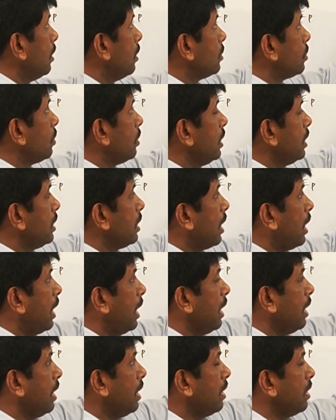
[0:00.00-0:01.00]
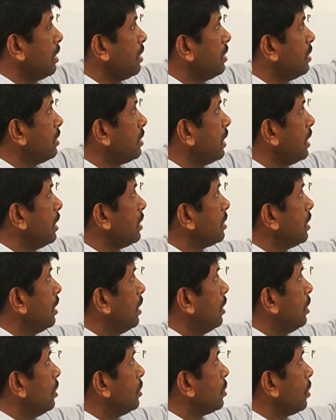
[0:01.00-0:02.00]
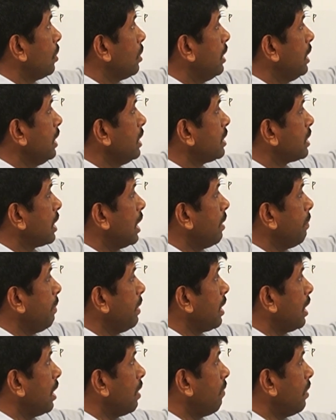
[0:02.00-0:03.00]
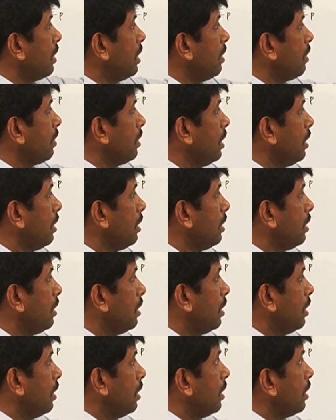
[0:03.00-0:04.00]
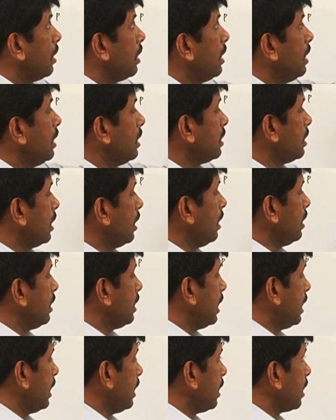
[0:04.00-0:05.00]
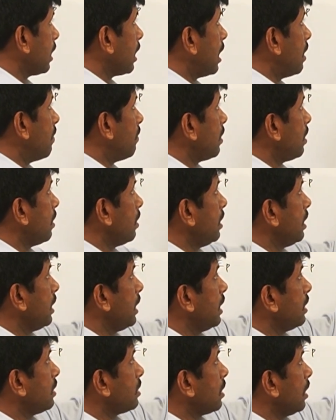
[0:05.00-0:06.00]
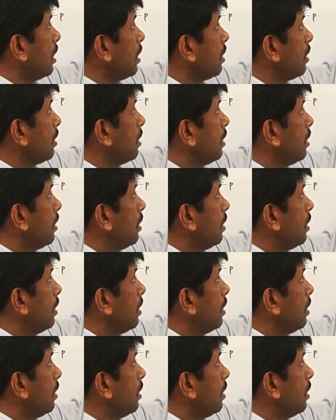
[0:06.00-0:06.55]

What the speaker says: So these are higher energy states. So these can be converted into the initially A converted to the A star,